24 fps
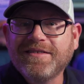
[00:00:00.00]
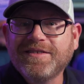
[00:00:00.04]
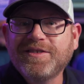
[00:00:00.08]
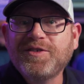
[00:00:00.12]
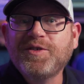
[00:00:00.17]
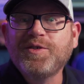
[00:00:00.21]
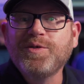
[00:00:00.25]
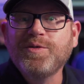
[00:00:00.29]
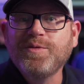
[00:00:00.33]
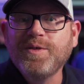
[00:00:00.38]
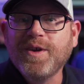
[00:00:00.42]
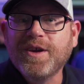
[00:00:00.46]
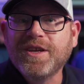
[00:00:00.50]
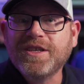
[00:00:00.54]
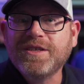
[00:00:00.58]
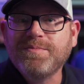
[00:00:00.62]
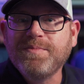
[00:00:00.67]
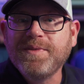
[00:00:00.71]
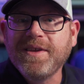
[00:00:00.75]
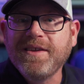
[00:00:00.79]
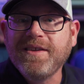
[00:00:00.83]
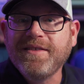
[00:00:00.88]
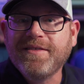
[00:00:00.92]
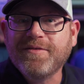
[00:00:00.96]
2
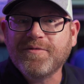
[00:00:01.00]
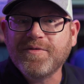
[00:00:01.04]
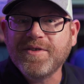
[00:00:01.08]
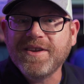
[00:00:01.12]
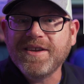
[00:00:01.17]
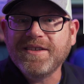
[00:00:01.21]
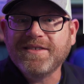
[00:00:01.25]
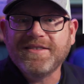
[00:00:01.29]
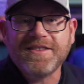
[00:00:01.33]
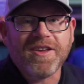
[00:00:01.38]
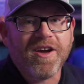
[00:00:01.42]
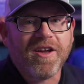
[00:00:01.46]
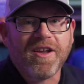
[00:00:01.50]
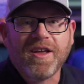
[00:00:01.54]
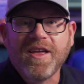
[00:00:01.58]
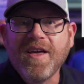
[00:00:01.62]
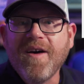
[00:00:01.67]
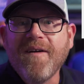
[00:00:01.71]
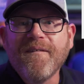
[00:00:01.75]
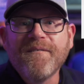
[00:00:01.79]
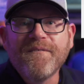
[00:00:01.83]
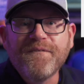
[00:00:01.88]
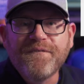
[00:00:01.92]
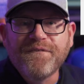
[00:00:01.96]
USB 3s. Nah,
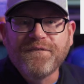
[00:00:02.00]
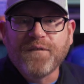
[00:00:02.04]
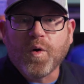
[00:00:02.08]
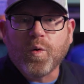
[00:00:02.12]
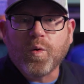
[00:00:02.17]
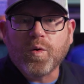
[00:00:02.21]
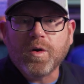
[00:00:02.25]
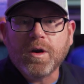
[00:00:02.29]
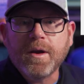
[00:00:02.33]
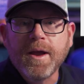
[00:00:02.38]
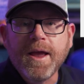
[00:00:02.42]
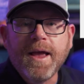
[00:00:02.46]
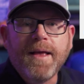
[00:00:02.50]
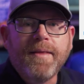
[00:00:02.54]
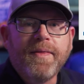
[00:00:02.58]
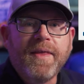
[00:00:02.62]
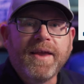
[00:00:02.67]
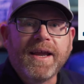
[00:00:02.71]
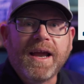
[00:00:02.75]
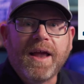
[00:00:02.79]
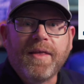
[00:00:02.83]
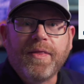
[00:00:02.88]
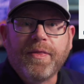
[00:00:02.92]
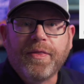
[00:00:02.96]
4.
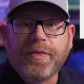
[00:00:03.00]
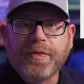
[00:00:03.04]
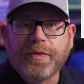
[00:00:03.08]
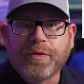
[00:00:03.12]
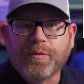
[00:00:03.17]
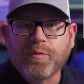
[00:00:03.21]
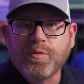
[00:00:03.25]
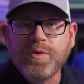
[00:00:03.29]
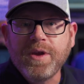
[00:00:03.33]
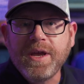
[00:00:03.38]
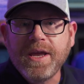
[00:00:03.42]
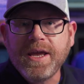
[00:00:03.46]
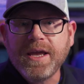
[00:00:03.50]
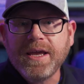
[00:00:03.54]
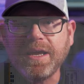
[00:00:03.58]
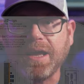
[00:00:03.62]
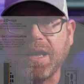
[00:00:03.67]
They got 3